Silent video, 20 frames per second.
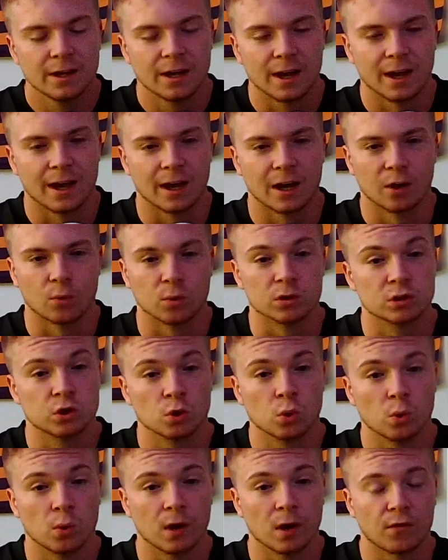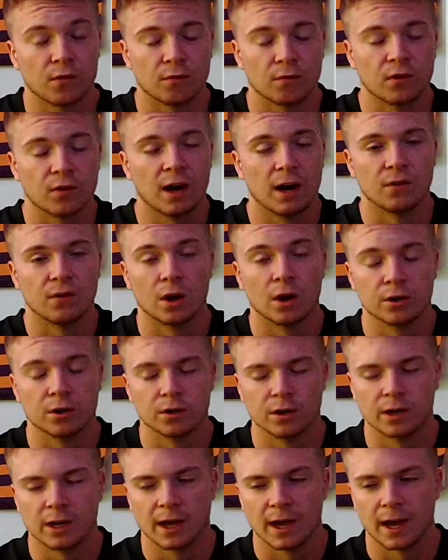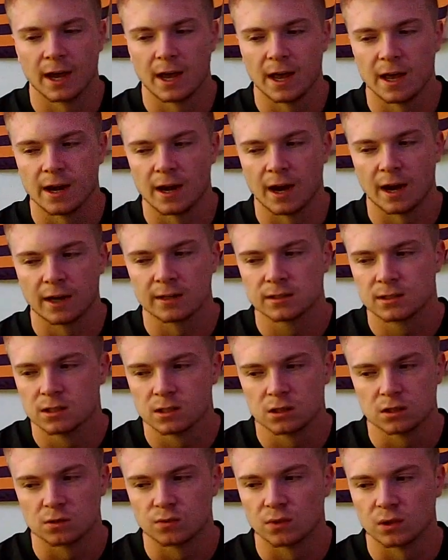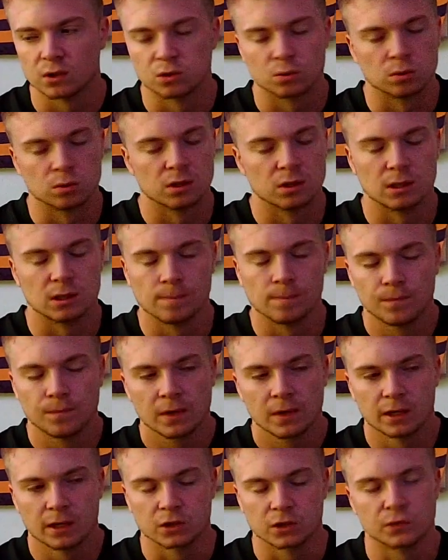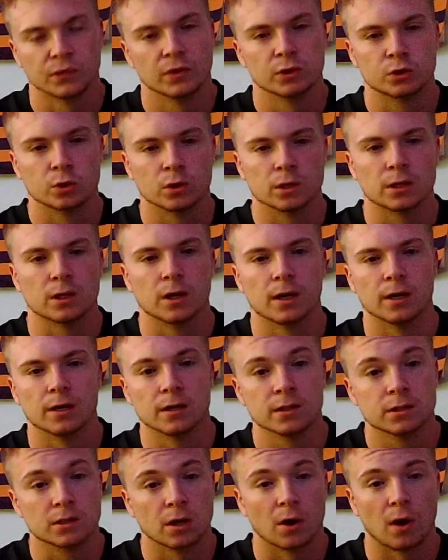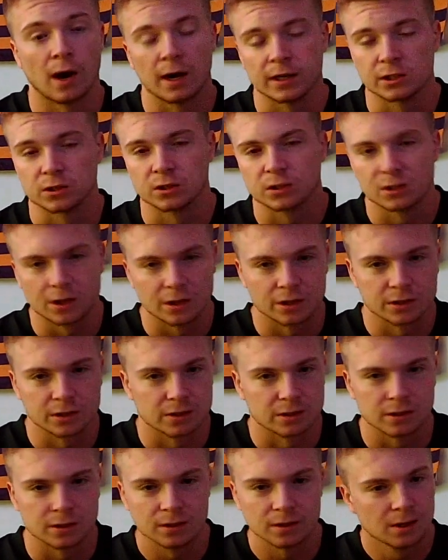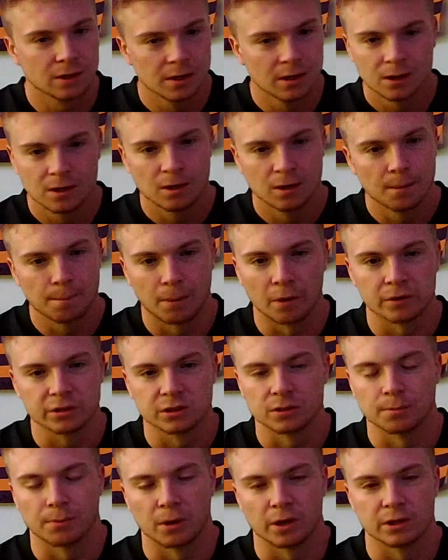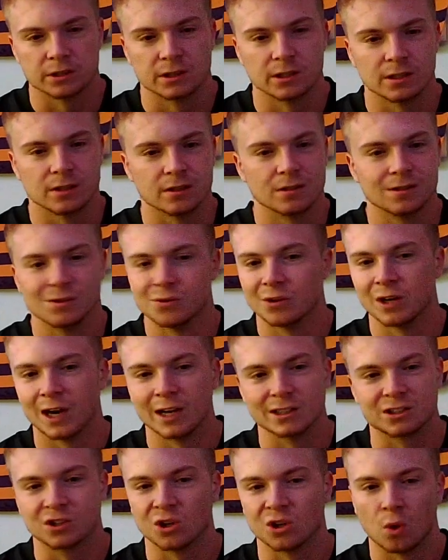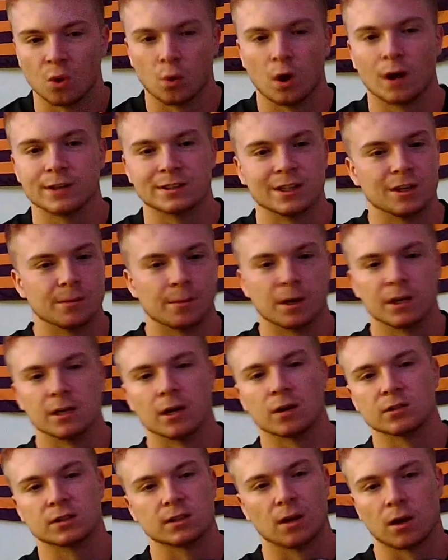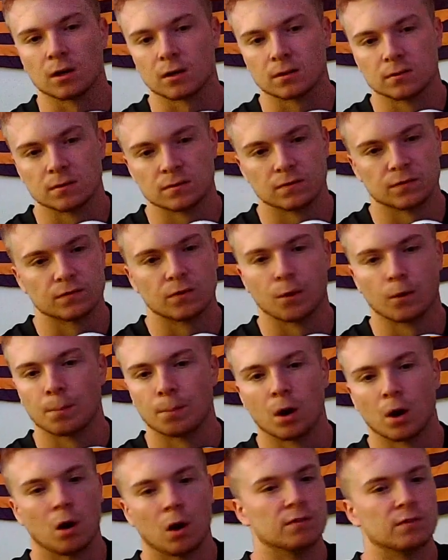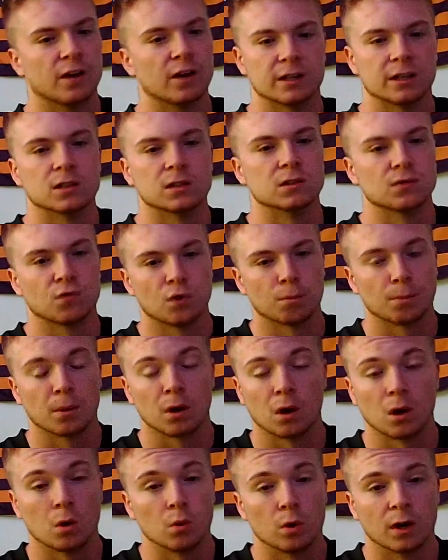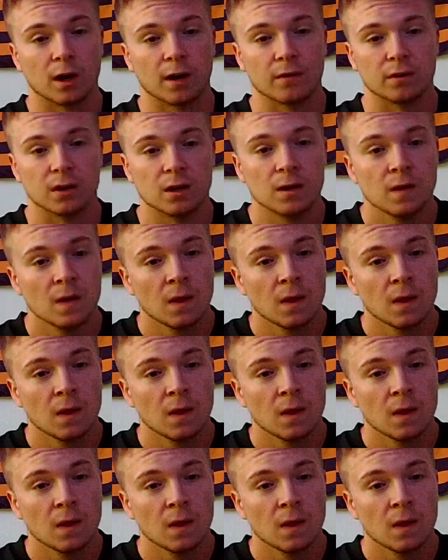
and we're 2 away from 500, and honestly, it just feels really good. So, I just seriously, person to person, you guys can go watch anybody else talk football, Vikings football, whatever.